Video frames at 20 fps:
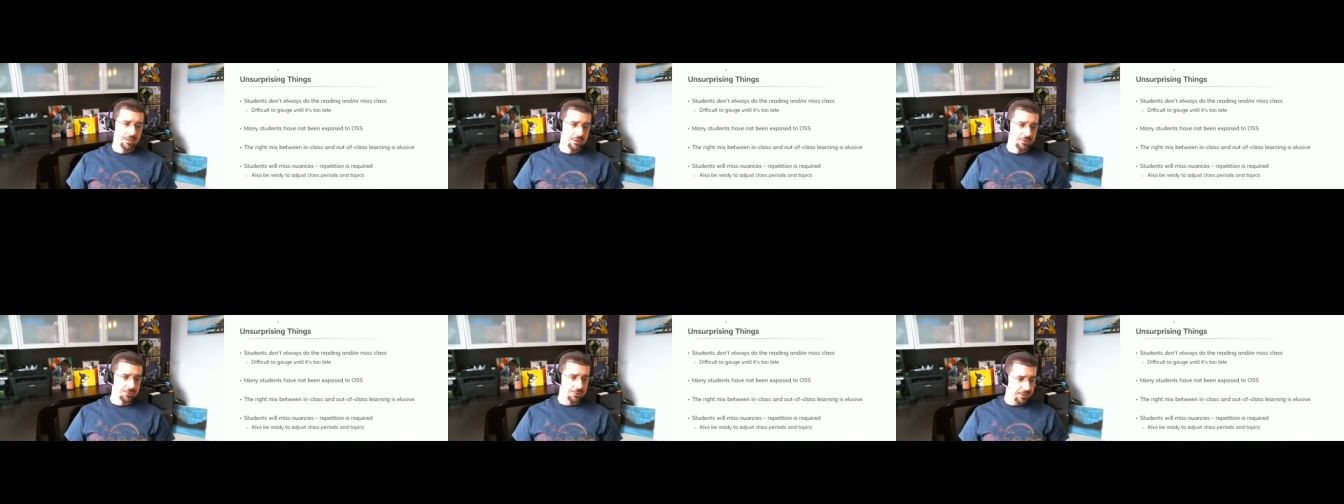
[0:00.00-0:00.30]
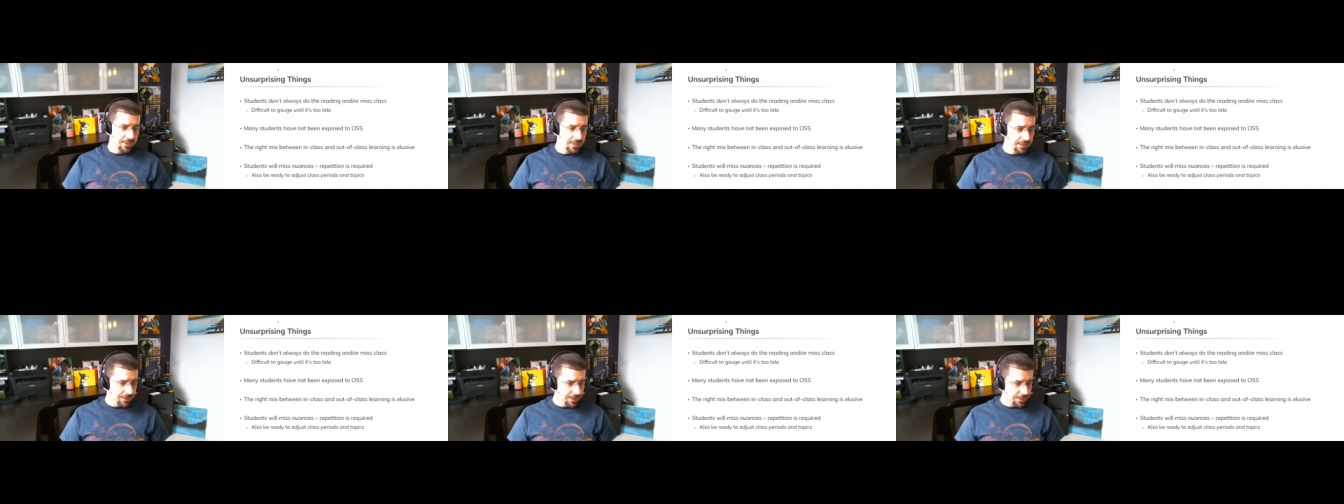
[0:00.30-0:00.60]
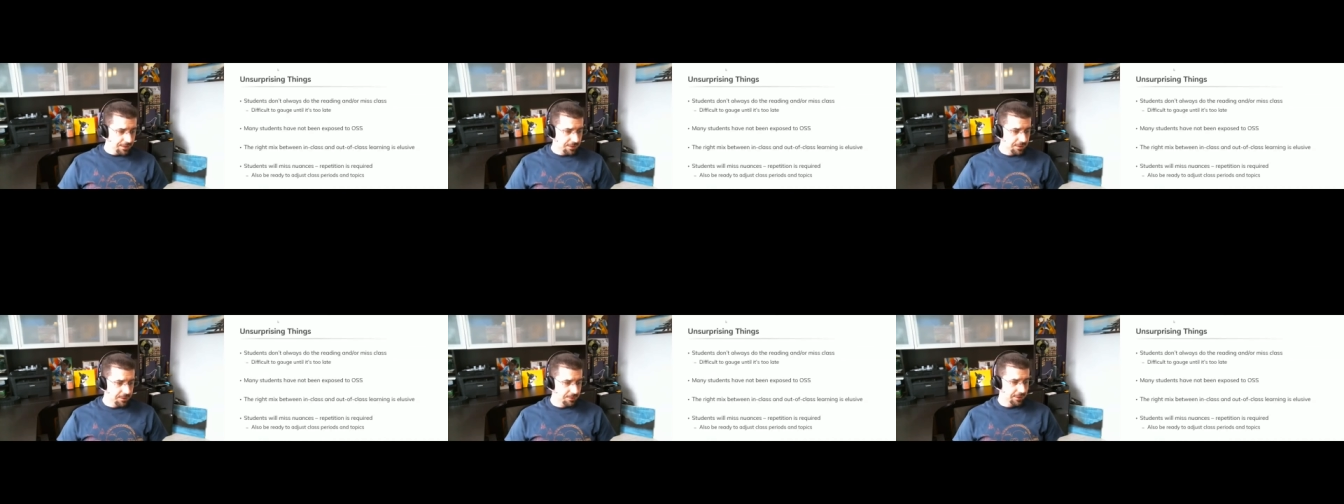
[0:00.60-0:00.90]
So
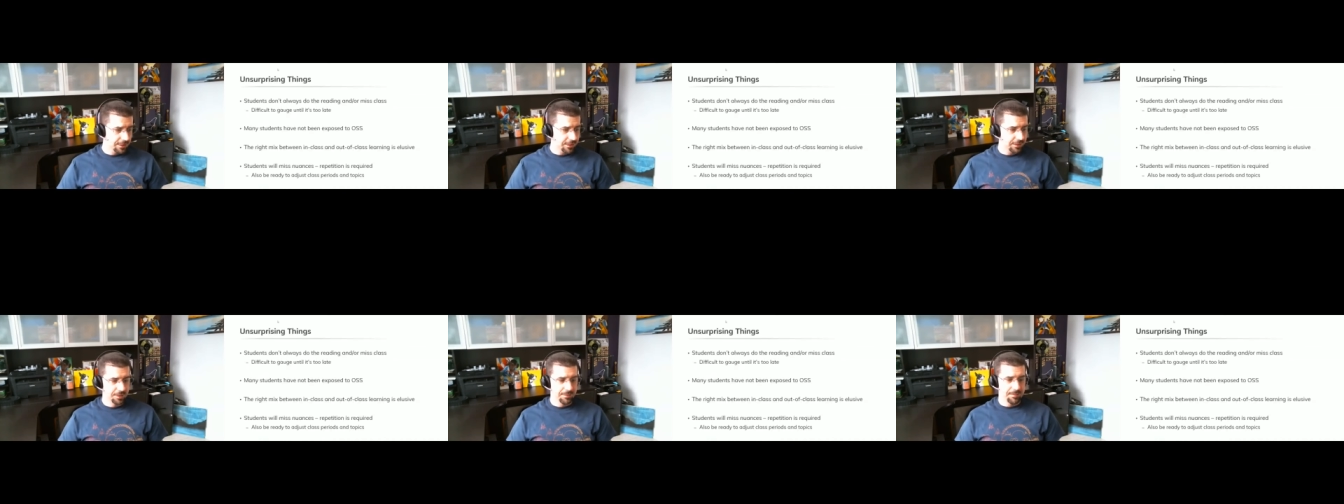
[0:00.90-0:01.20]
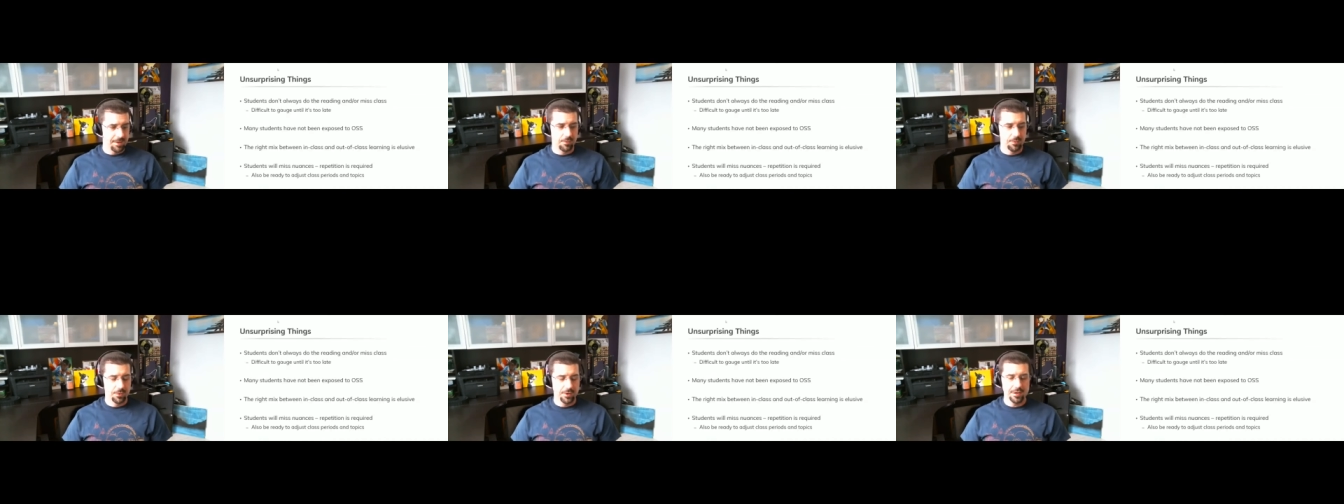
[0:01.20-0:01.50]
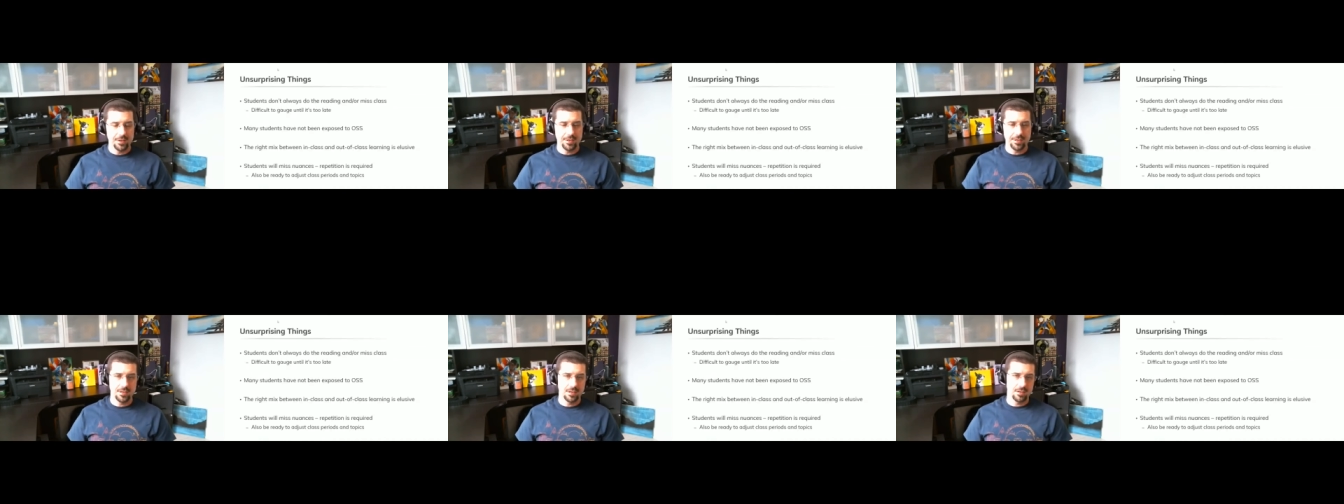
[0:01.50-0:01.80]
giving the curriculum, I
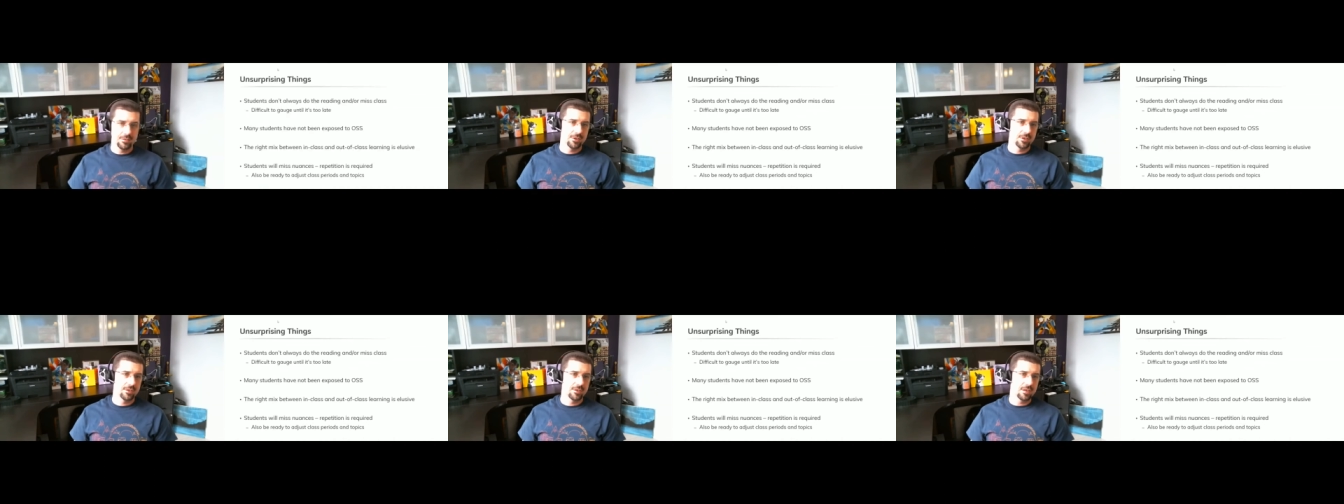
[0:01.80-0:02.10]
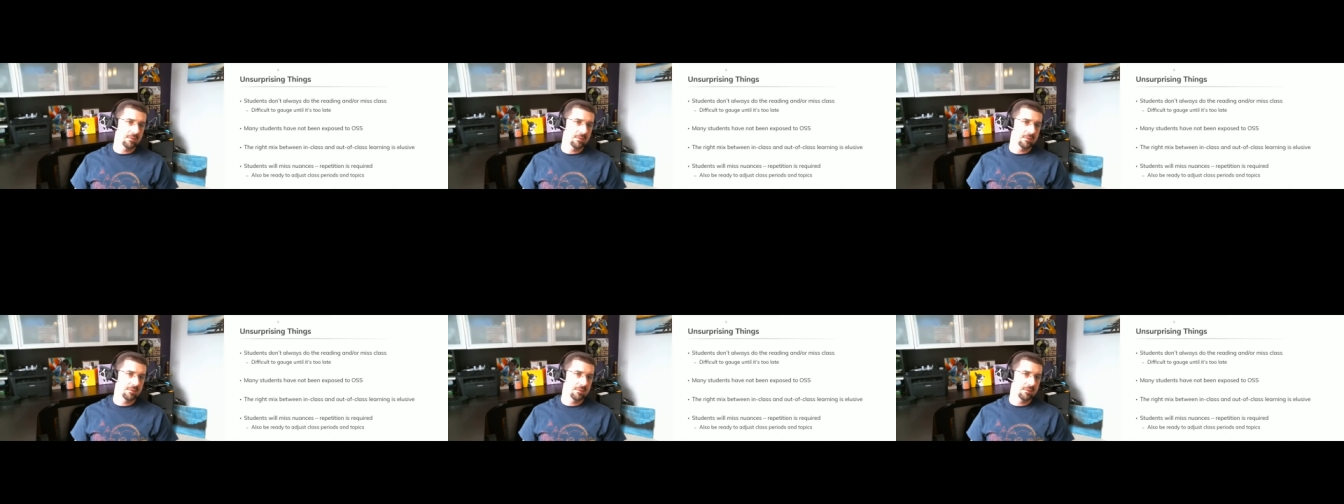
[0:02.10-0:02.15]
wanted to cover a